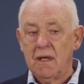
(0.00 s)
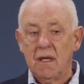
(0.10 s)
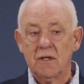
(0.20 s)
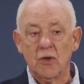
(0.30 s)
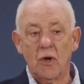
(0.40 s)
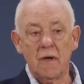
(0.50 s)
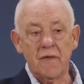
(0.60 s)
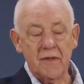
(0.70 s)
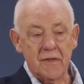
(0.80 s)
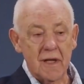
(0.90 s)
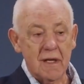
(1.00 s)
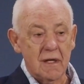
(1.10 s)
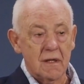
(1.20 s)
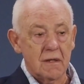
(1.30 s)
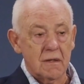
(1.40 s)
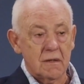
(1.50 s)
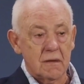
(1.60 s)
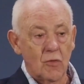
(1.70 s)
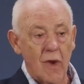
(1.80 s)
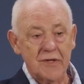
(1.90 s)
It's all that the
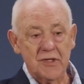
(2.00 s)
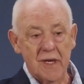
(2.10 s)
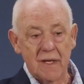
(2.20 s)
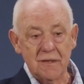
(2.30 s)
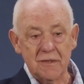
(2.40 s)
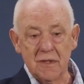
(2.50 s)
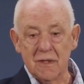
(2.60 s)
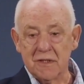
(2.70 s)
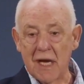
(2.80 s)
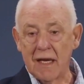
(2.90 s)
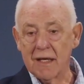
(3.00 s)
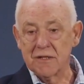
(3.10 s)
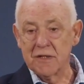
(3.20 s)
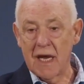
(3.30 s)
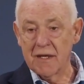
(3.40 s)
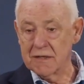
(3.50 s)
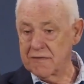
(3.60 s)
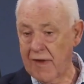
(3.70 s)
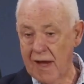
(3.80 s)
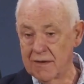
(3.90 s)
Wesleyans and the Sallys and others
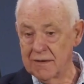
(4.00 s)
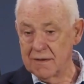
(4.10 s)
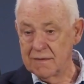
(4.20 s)
found.